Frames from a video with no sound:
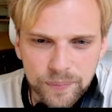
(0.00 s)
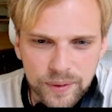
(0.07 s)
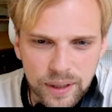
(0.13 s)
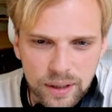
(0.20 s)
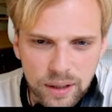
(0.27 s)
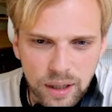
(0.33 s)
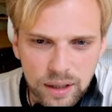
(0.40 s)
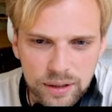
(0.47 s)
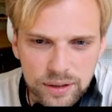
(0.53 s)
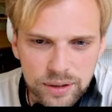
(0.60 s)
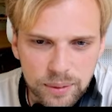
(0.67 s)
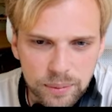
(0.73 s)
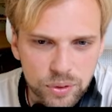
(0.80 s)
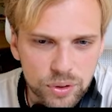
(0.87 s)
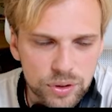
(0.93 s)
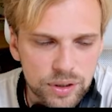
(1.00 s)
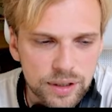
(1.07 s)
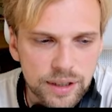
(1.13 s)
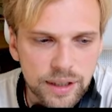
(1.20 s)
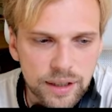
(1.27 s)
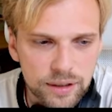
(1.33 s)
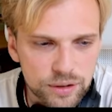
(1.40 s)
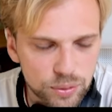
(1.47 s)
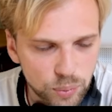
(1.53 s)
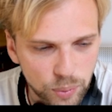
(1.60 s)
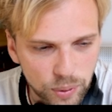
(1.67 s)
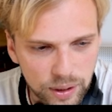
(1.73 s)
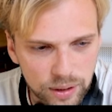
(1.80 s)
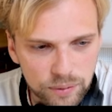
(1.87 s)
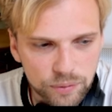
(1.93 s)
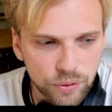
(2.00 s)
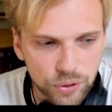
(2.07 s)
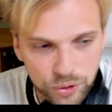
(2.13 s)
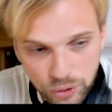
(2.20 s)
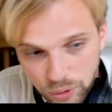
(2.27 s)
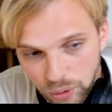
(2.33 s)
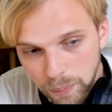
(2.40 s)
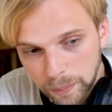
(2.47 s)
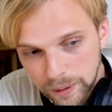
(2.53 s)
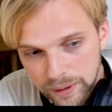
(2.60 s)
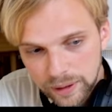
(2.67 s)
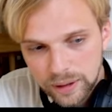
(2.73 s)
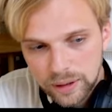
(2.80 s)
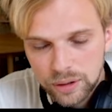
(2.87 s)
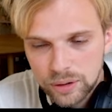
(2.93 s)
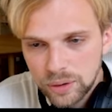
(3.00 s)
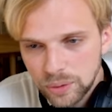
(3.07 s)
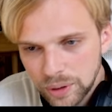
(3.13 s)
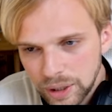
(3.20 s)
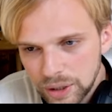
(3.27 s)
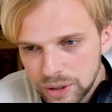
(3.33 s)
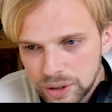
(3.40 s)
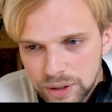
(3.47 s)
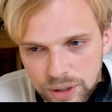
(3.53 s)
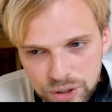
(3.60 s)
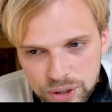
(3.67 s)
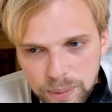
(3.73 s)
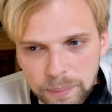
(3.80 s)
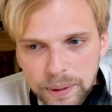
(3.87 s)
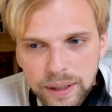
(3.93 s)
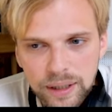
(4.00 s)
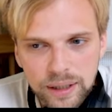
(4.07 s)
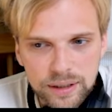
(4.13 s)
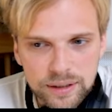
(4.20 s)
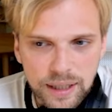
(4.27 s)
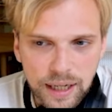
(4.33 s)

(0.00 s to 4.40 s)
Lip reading: there are some good deals where for your particular location the shipping is